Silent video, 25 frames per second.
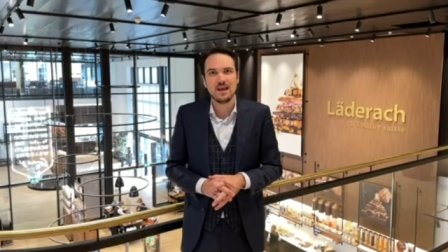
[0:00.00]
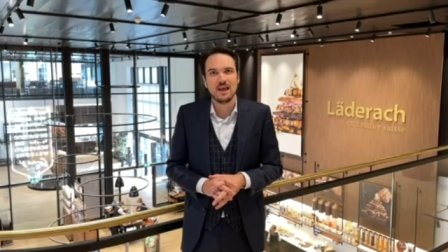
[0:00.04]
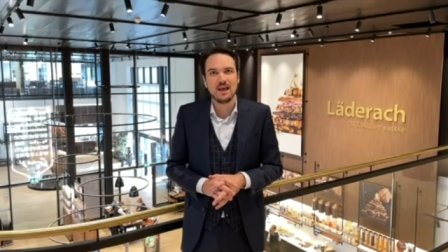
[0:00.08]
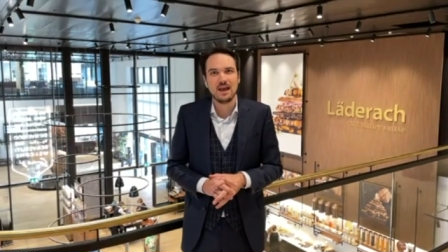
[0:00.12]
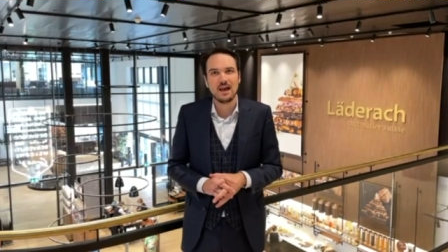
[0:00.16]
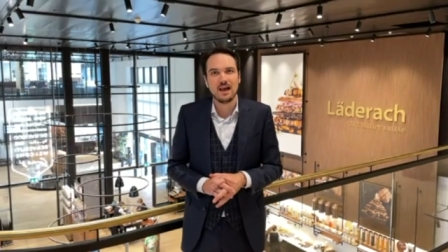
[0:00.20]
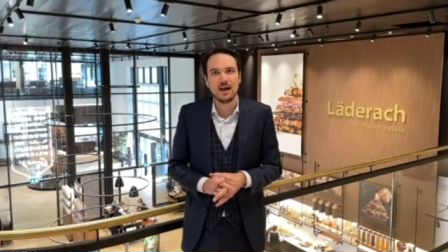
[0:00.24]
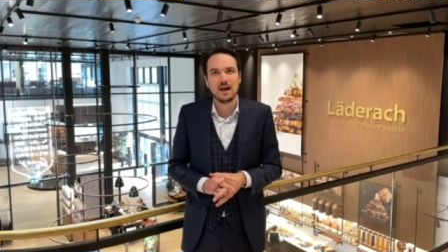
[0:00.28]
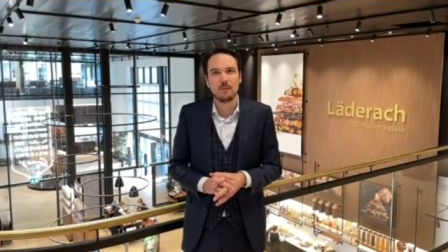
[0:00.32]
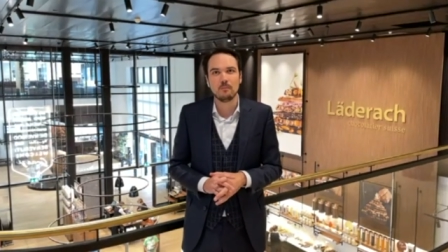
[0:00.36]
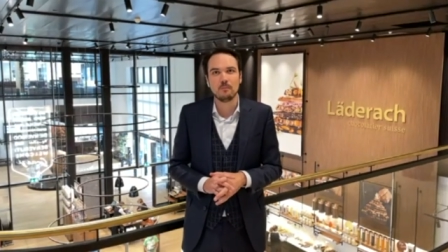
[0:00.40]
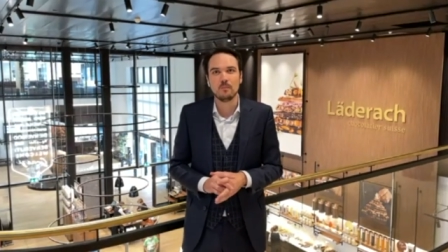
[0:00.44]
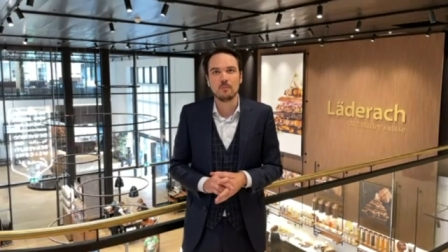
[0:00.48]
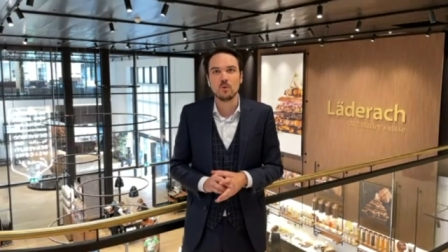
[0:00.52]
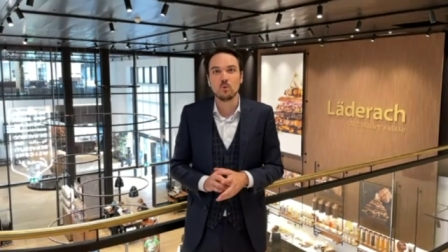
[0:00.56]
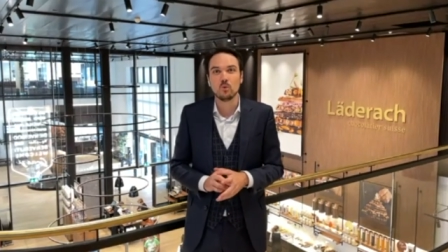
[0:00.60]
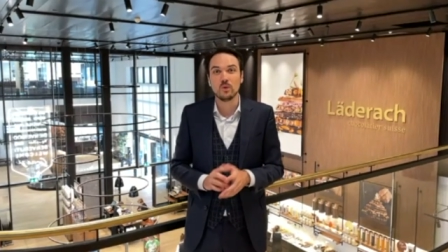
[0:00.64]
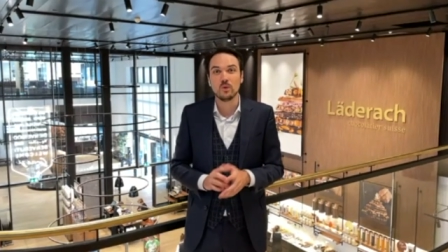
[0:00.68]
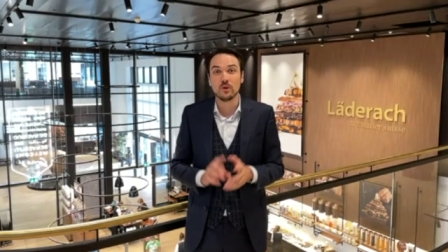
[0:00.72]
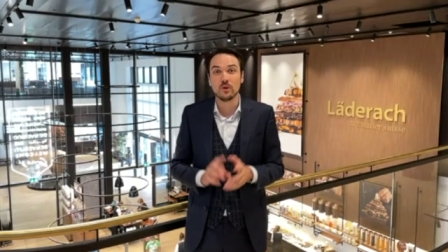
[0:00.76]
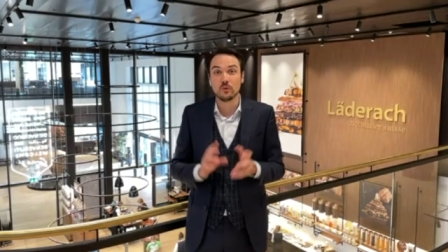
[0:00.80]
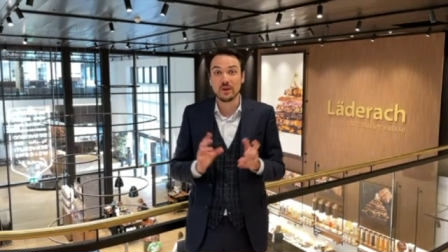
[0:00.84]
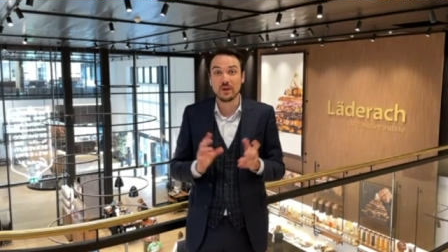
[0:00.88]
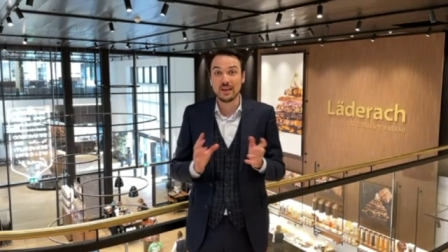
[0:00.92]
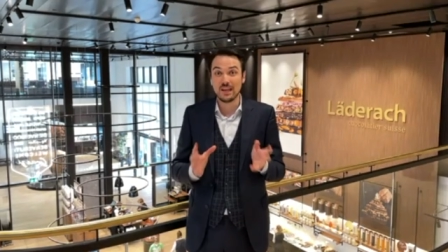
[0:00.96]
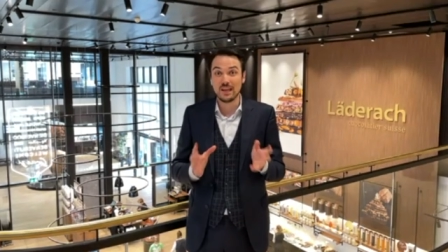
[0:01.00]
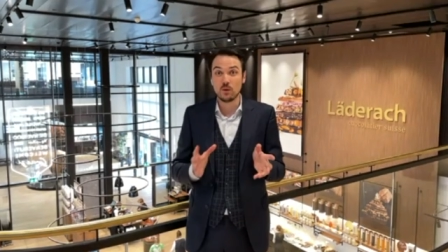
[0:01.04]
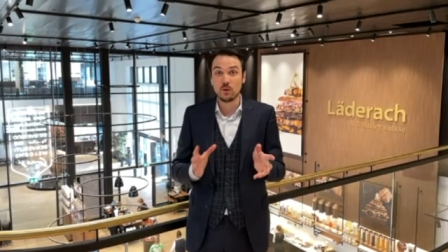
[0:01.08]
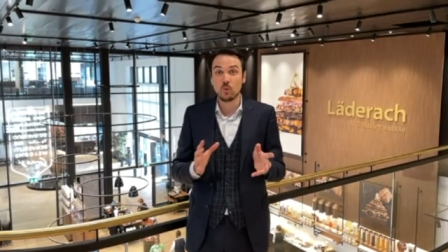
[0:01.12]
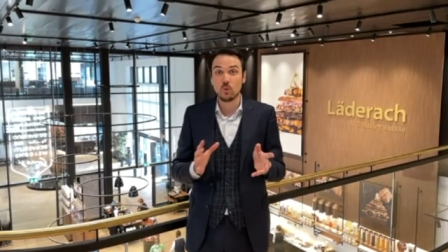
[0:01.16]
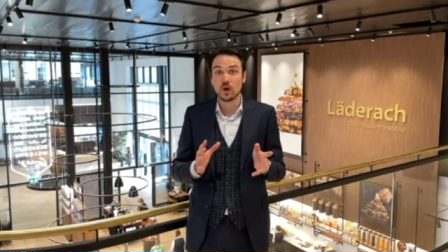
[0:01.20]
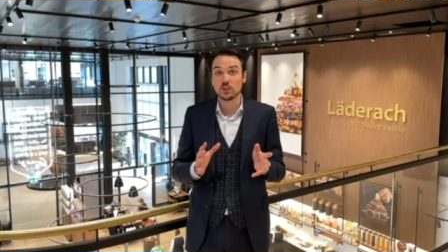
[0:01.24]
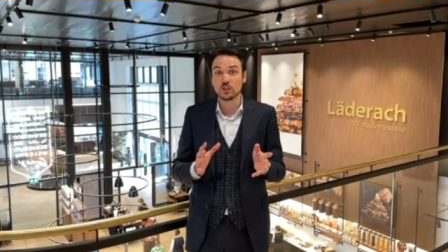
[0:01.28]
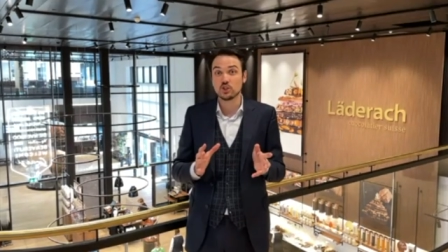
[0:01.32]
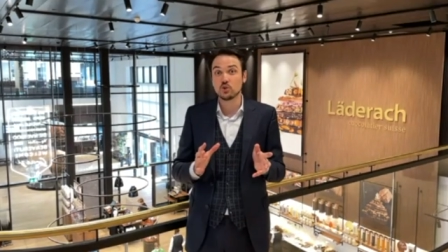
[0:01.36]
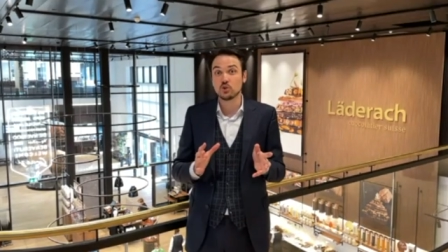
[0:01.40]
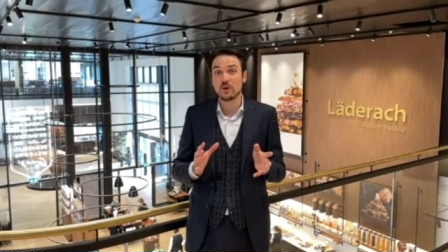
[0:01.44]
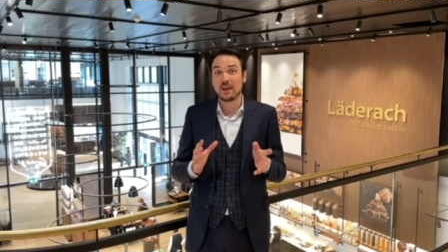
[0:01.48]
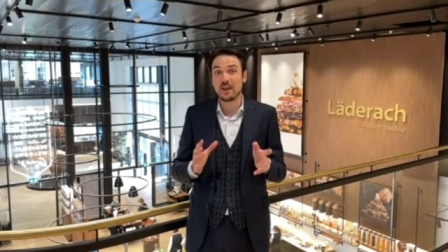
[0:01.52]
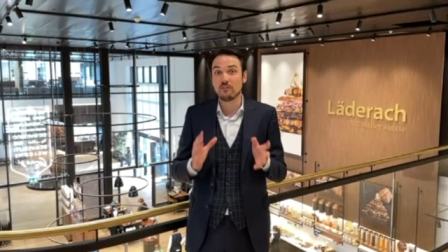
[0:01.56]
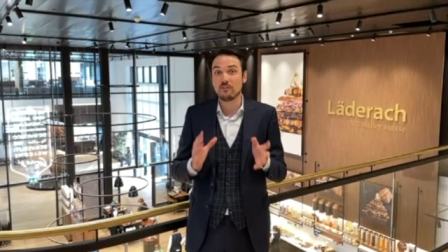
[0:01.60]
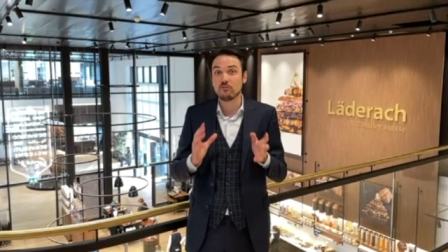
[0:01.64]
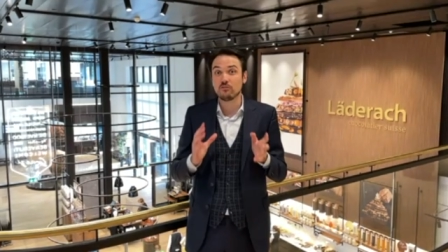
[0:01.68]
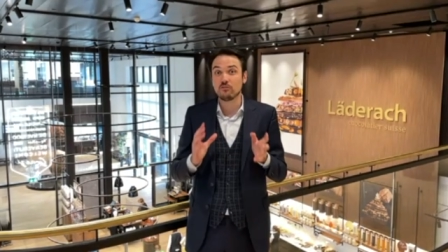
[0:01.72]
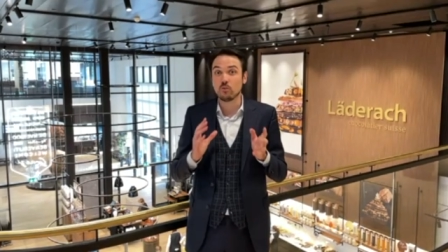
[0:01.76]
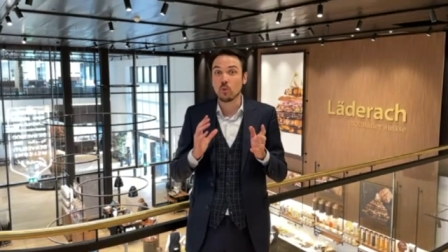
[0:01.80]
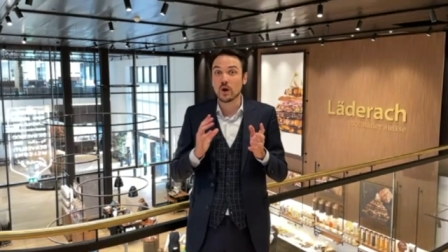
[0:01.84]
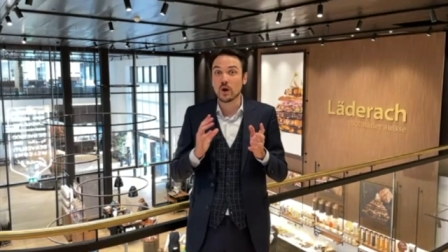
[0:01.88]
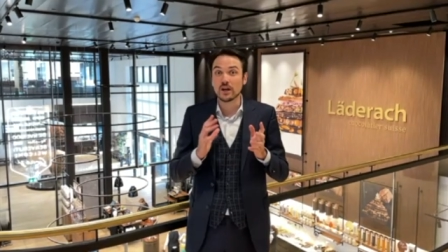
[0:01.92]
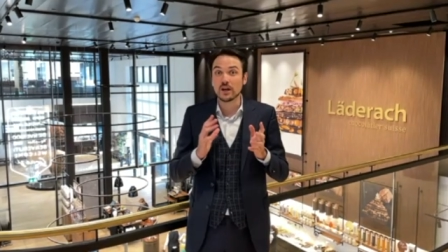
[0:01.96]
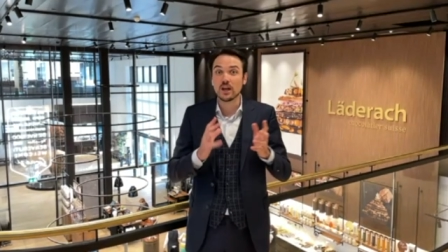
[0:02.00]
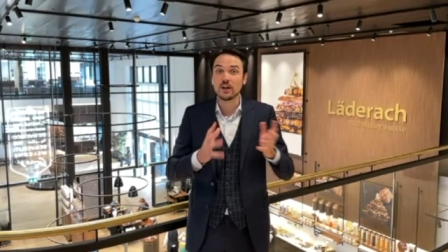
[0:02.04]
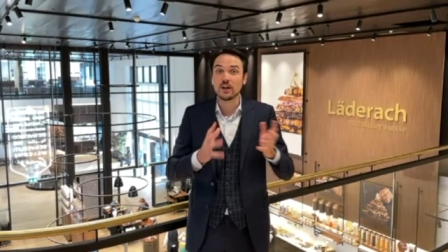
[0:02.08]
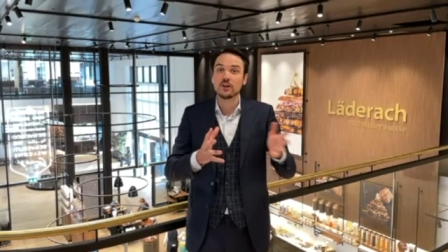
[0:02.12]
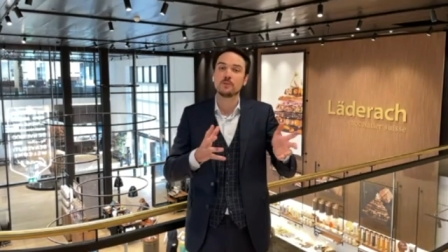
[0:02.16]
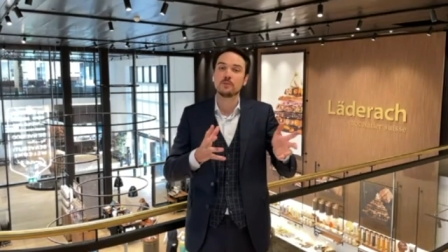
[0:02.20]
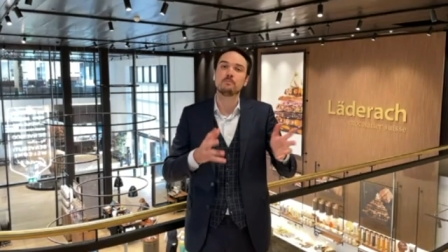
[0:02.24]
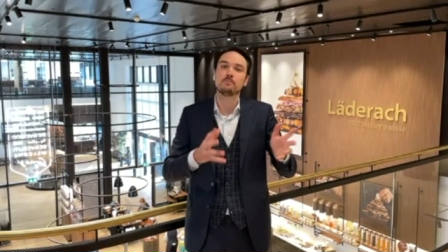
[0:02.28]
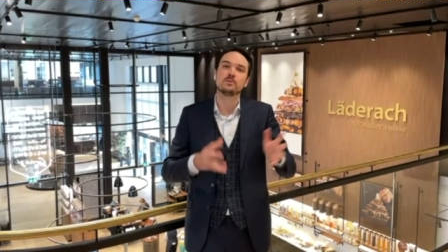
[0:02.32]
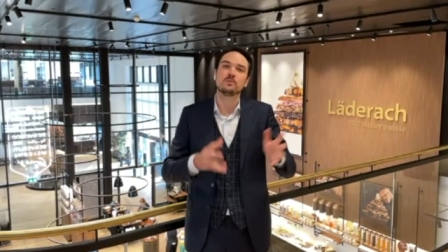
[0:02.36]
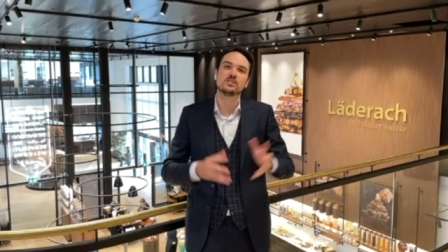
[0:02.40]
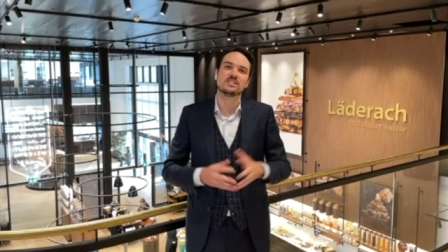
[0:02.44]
um, we really want to have 100%